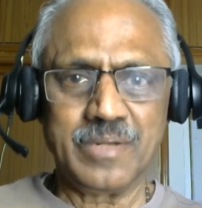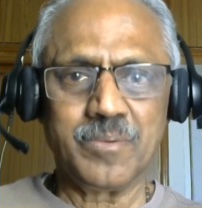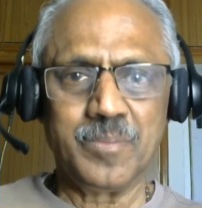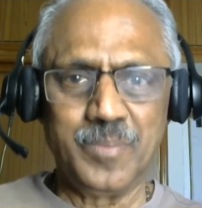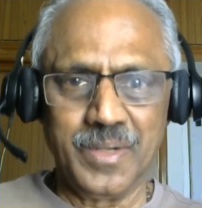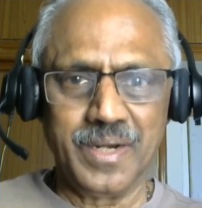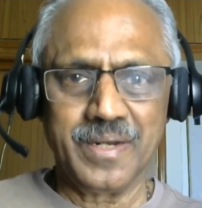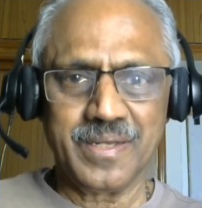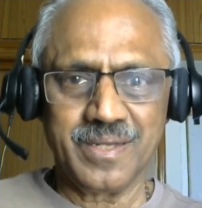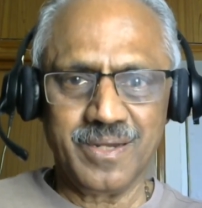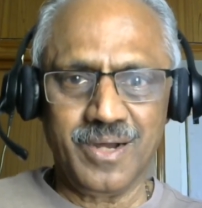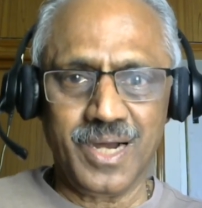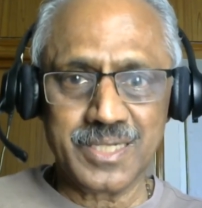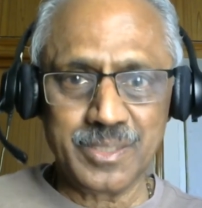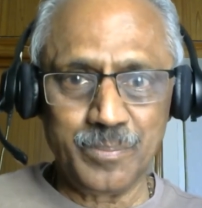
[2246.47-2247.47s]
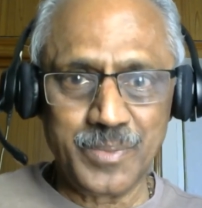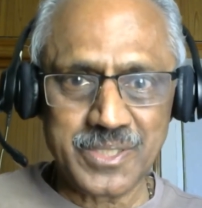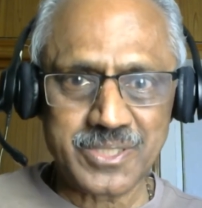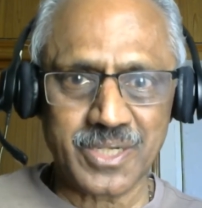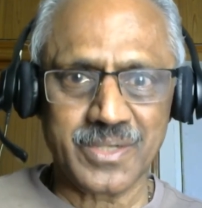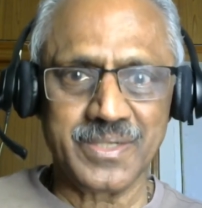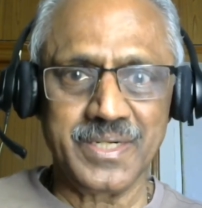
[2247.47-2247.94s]
building. All the bricks
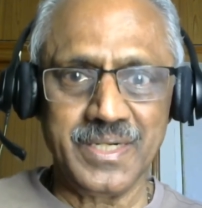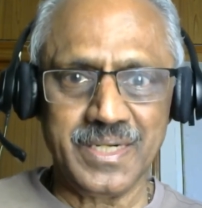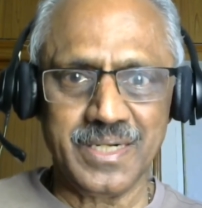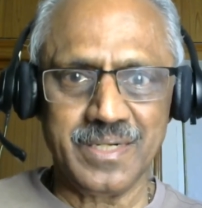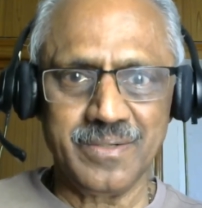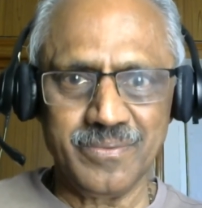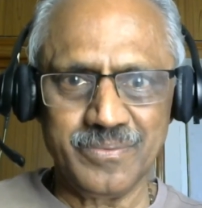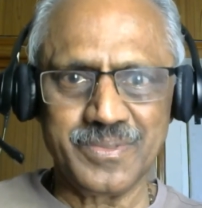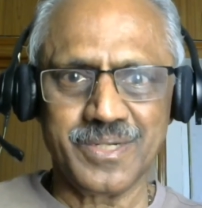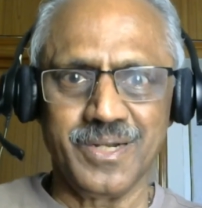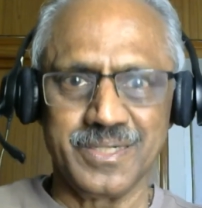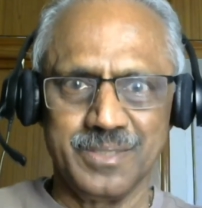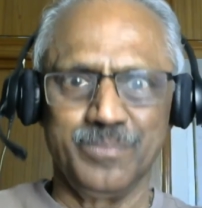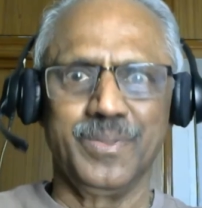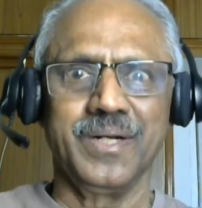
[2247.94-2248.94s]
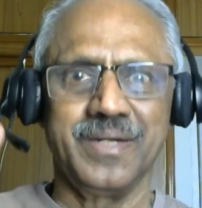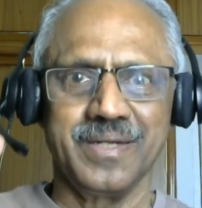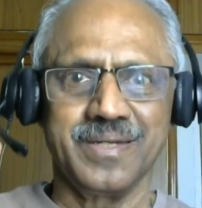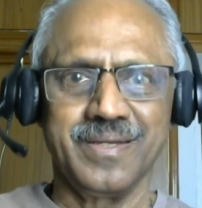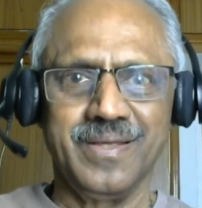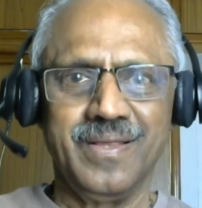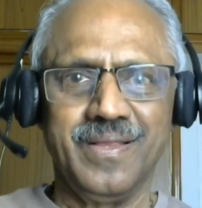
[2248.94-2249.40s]
are needed. We got the building.
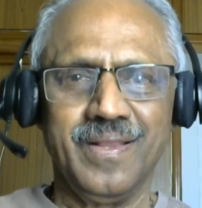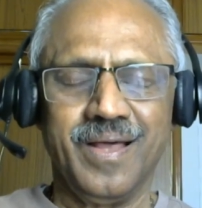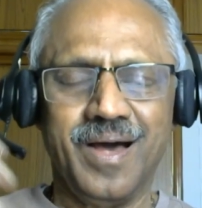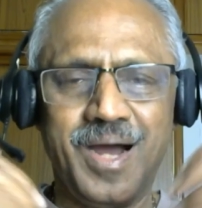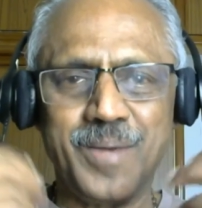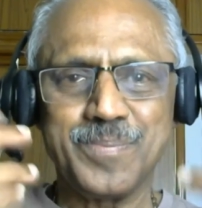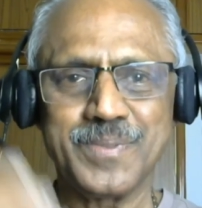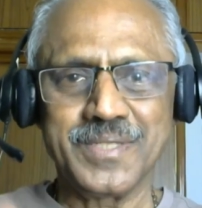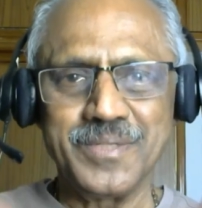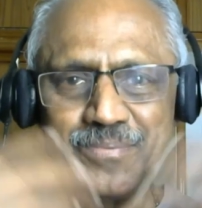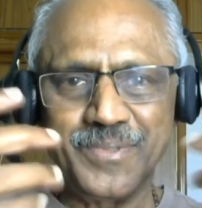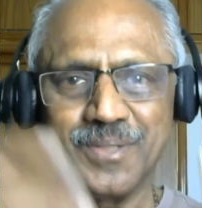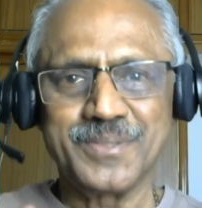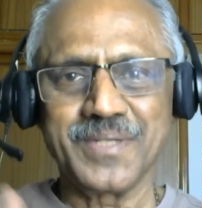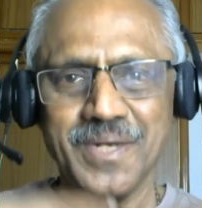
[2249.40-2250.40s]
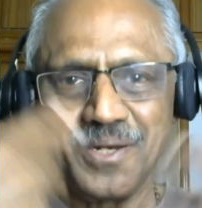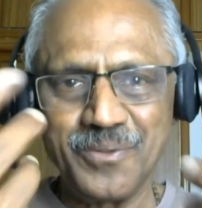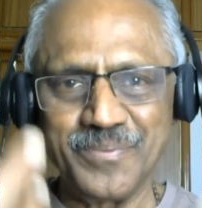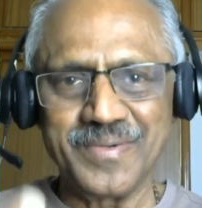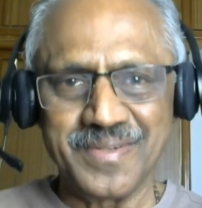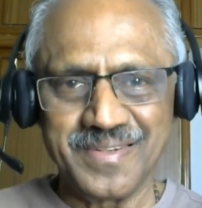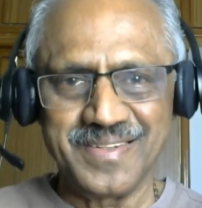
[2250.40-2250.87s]
After that, we have to live in.